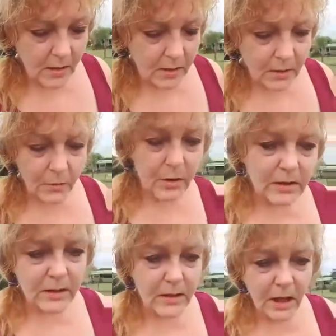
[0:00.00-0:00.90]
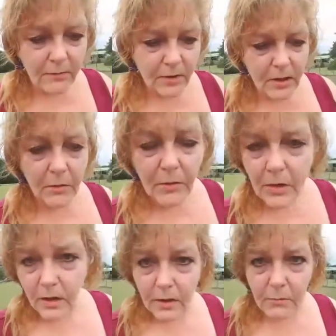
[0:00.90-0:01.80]
You will discover that
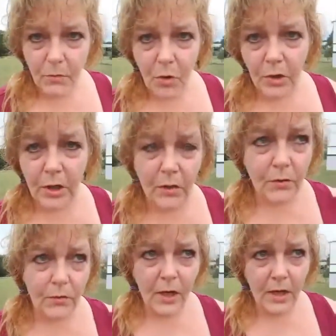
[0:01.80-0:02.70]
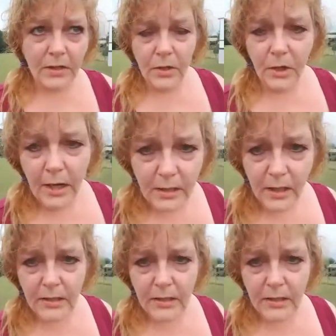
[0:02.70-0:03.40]
the more you integrate these